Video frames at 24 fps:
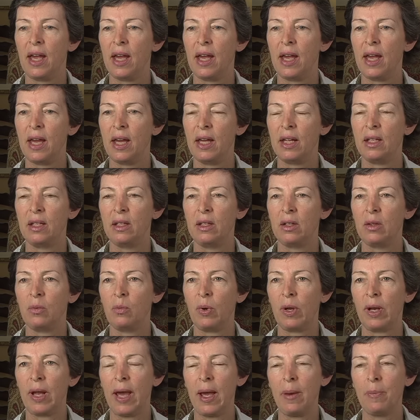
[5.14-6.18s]
And
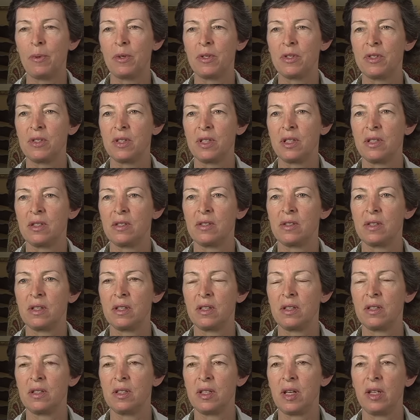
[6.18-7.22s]
what happens is the
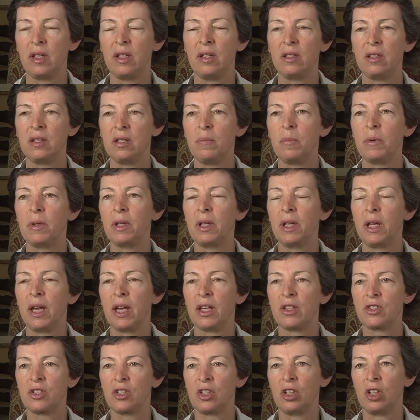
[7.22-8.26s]
tendon typically
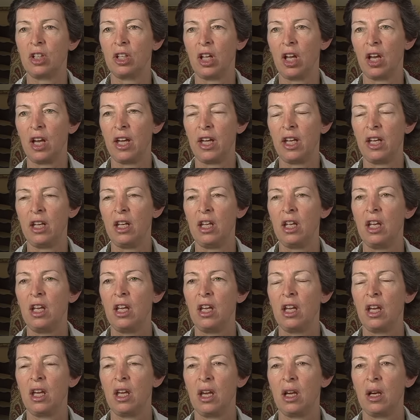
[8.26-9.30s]
has to glide
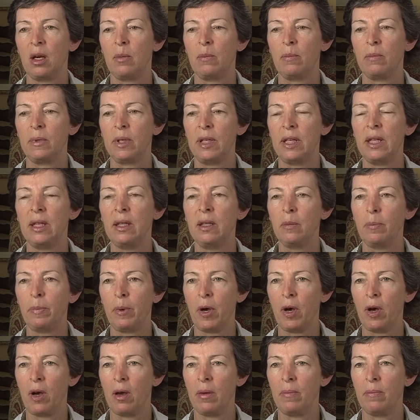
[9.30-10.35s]
um, in the
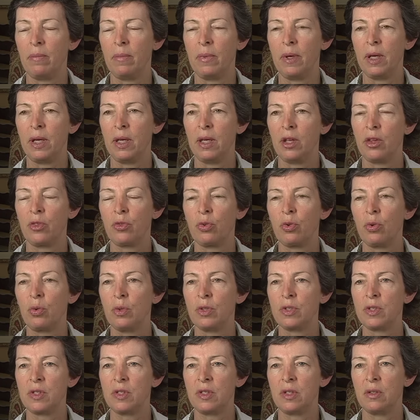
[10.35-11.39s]
palm through
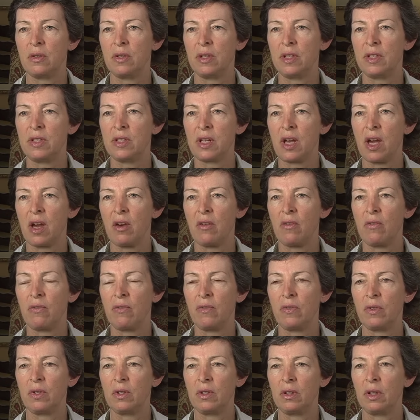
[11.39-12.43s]
a series
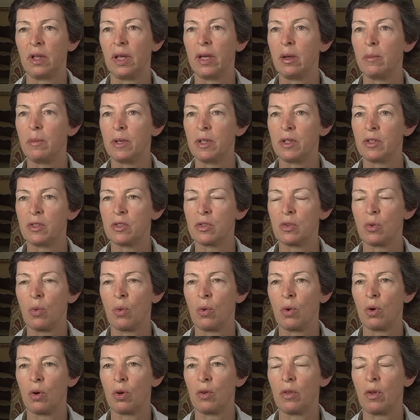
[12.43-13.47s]
of ligaments,
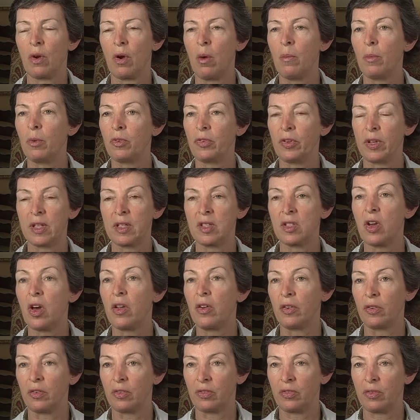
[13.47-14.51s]
or almost like
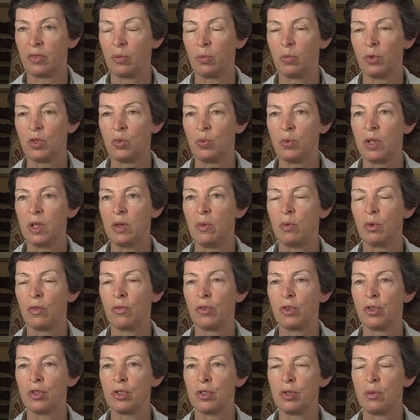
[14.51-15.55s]
tunnels, which we
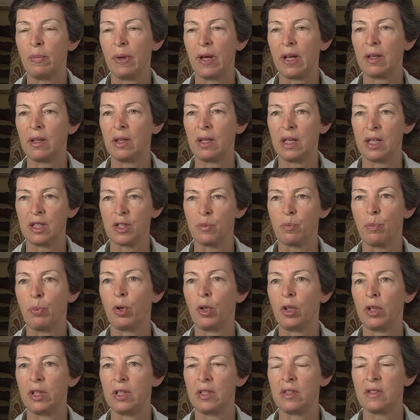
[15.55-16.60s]
refer to medically as
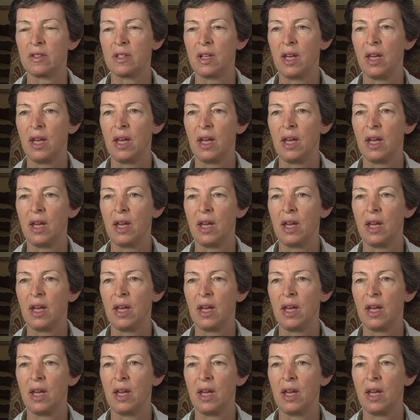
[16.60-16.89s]
pulleys.